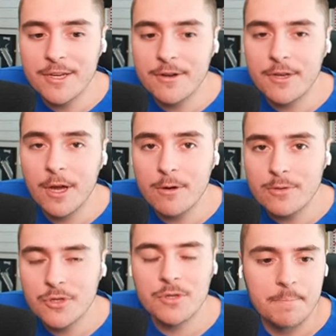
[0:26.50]
your
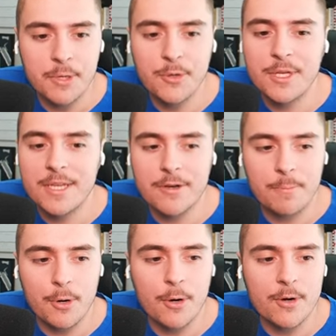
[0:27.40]
coach, building your
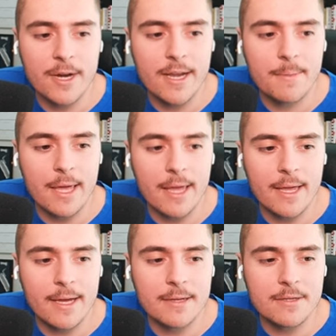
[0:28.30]
program,
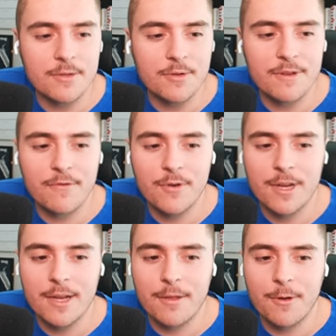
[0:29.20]
and
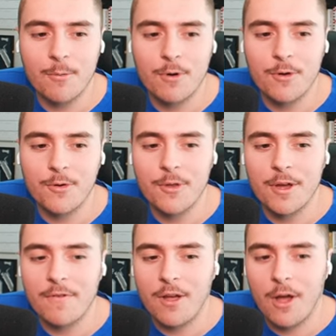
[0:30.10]
delivering the world
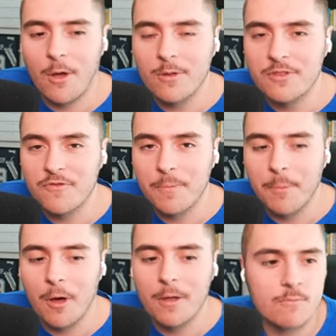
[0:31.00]
of college
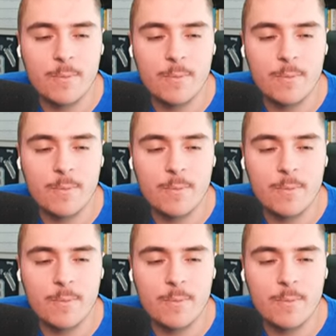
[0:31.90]
football.